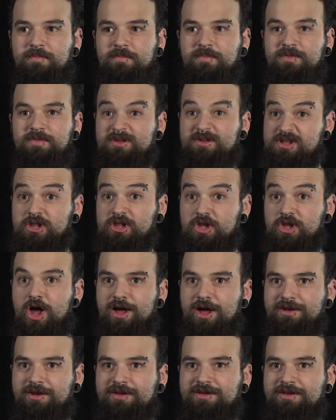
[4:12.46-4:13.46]
there's a
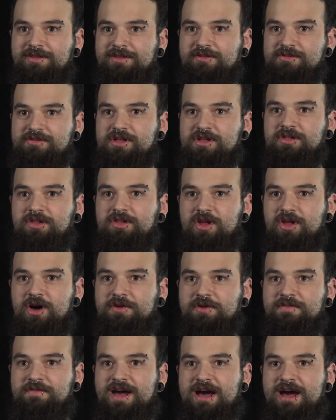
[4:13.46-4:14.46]
lot
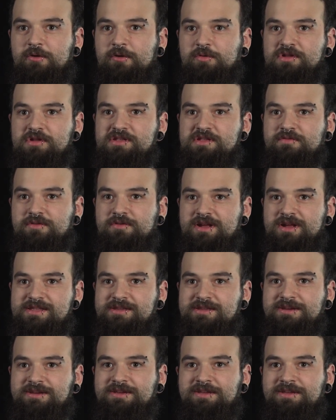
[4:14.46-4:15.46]
of hours of
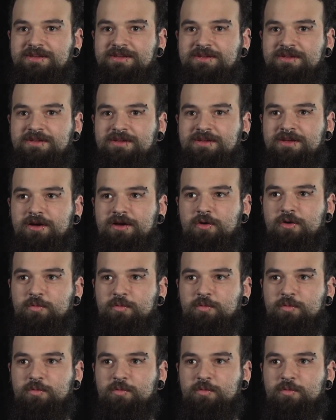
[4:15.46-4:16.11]
wrestling a